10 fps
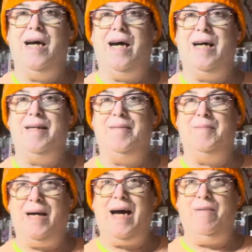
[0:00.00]

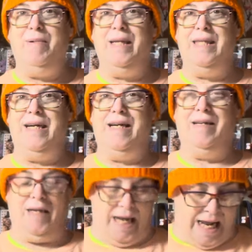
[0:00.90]
um, I went
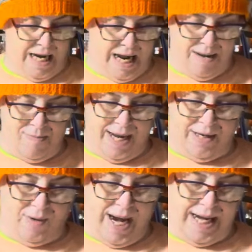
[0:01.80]
there and I
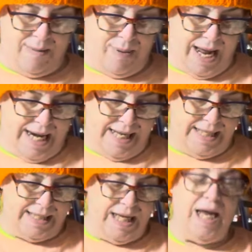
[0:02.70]
made granny
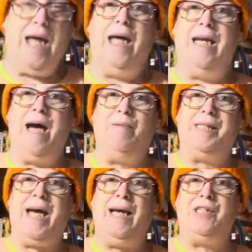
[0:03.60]
panties. And I
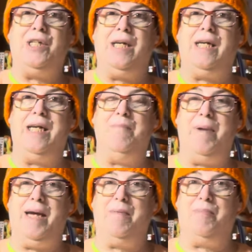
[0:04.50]
was actually going to
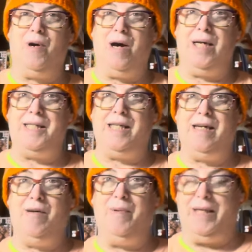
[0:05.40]
make a bra to
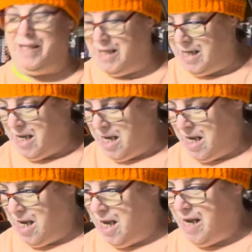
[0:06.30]
go with it.
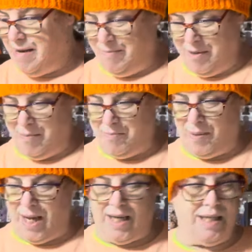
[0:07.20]
Um,
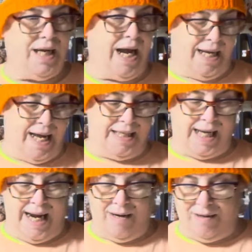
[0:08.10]
but I got
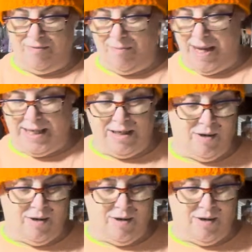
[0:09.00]
tired of making